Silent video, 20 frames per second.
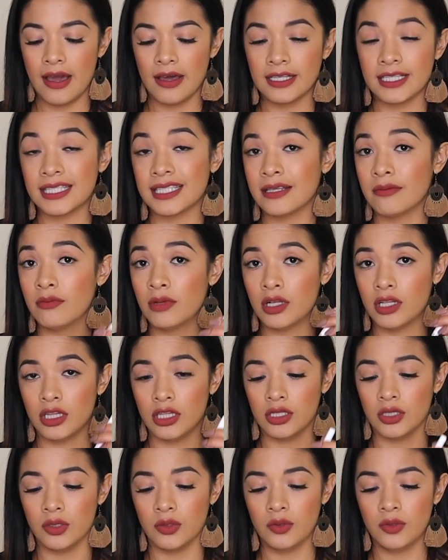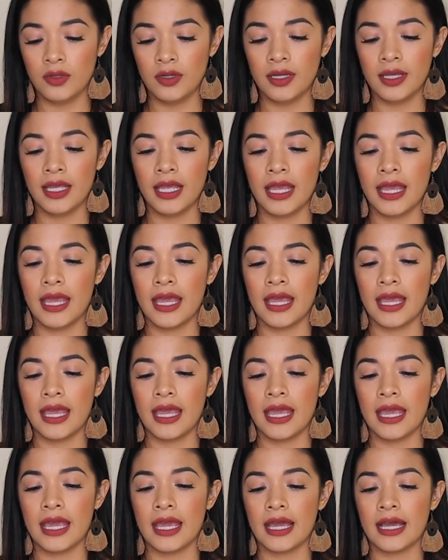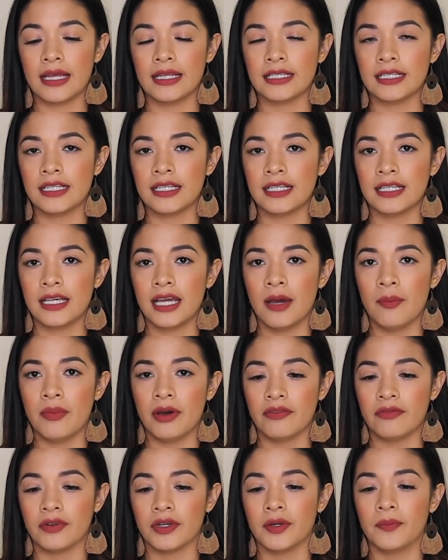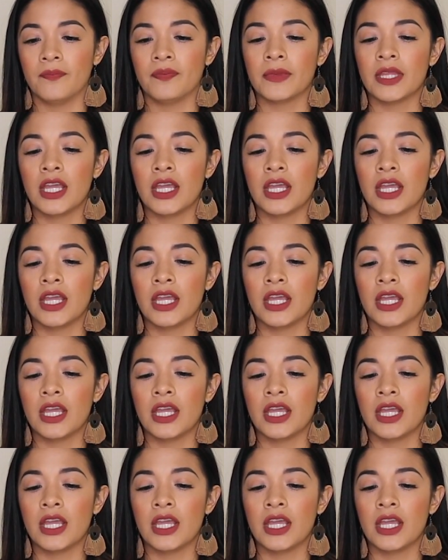some glue, and a buffer.